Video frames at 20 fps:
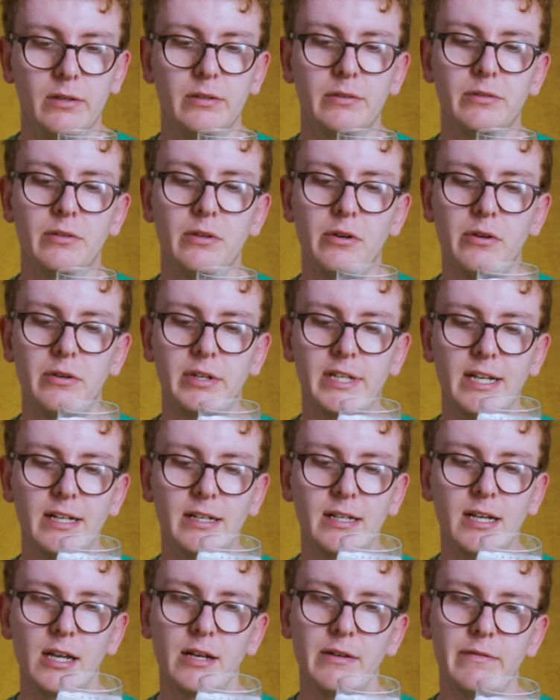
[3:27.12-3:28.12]
So
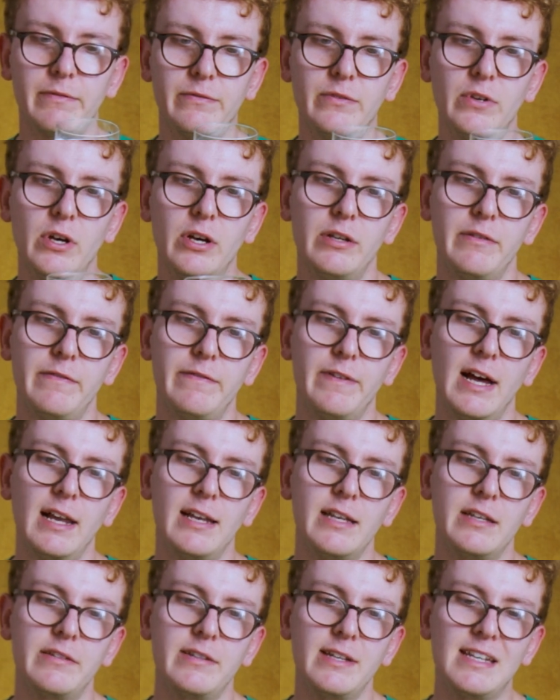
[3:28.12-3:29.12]
getting kind of a
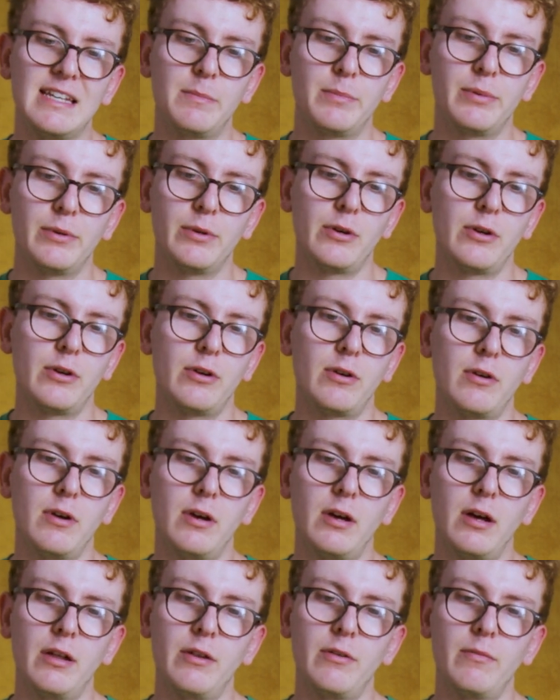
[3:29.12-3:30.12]
fairly
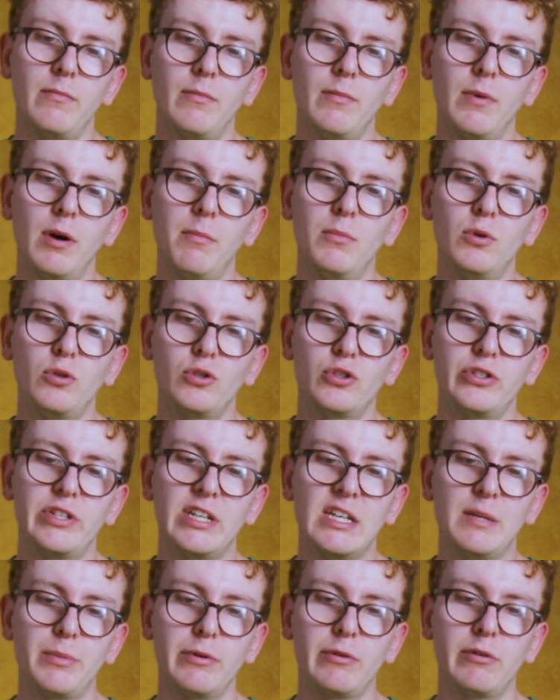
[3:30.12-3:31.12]
deeper and a much
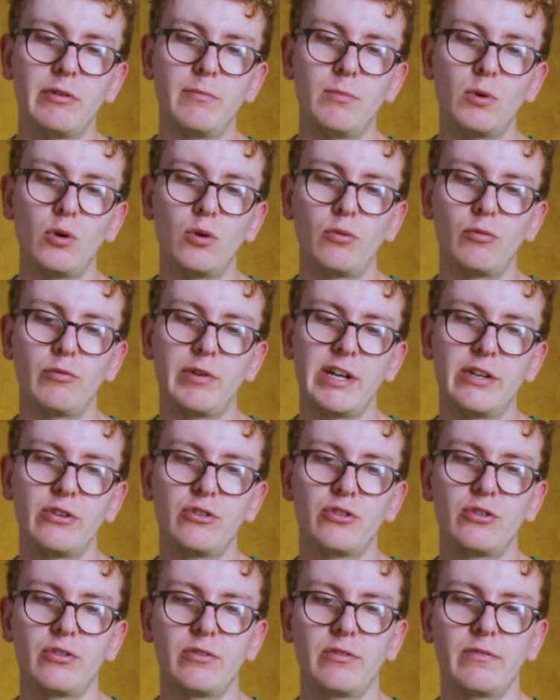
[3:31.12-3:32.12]
deeper and more
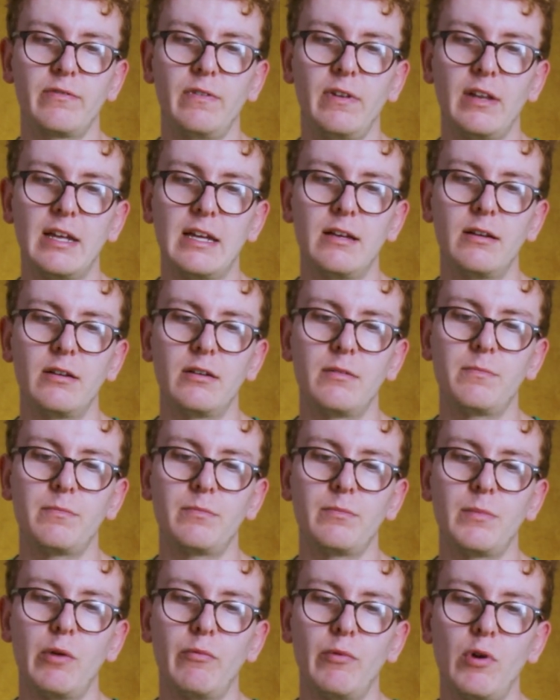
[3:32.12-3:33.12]
rich
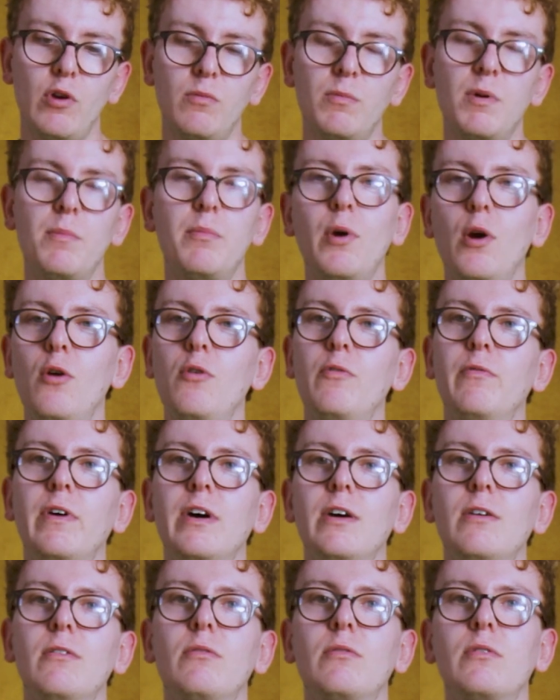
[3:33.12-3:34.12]
aroma
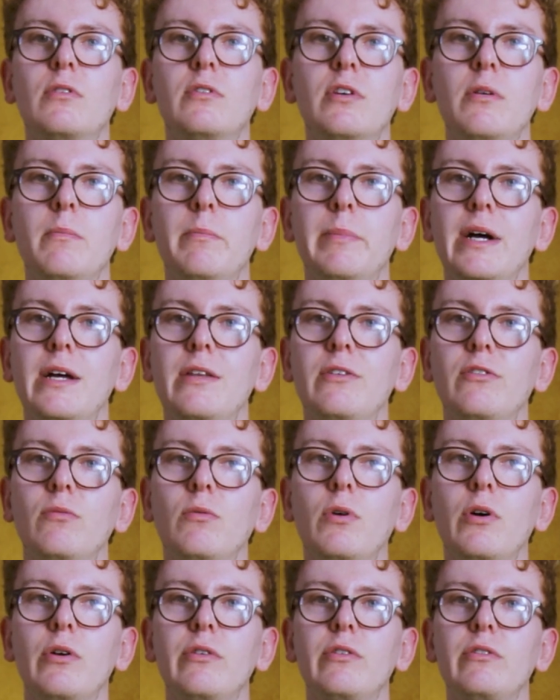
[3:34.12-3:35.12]
profile compared to
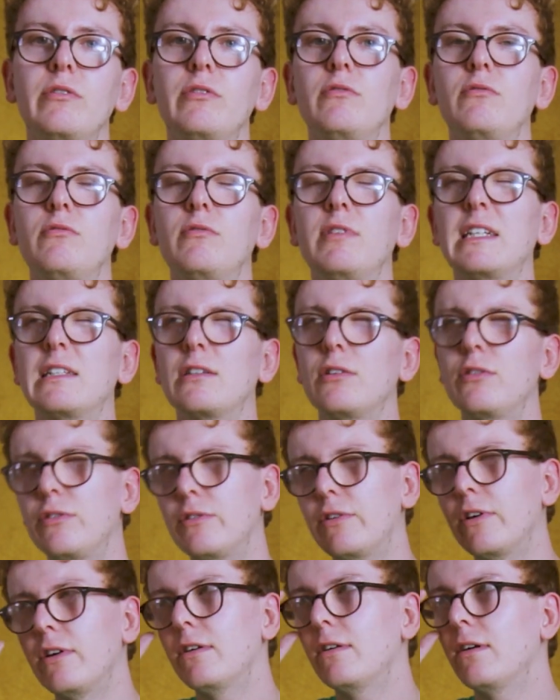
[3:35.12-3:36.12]
what a New
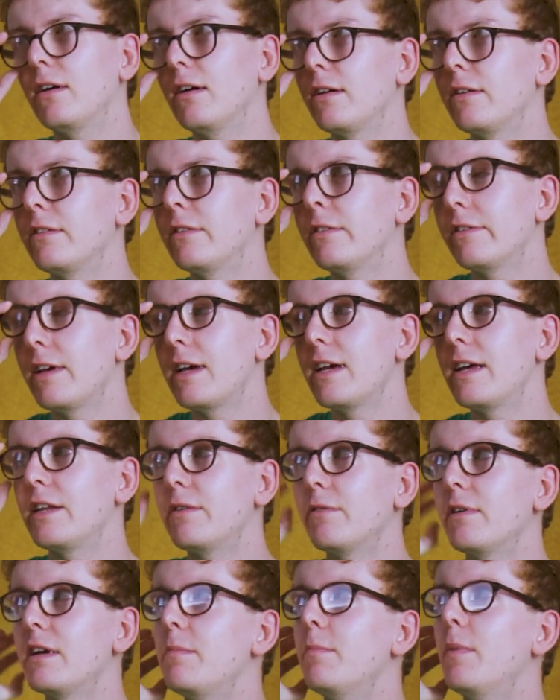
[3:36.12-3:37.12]
England, I'd say
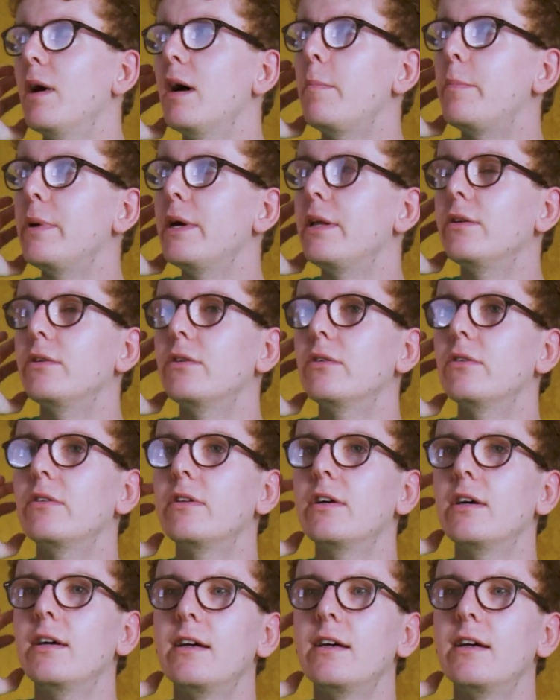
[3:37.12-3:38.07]
anyway, in my opinion.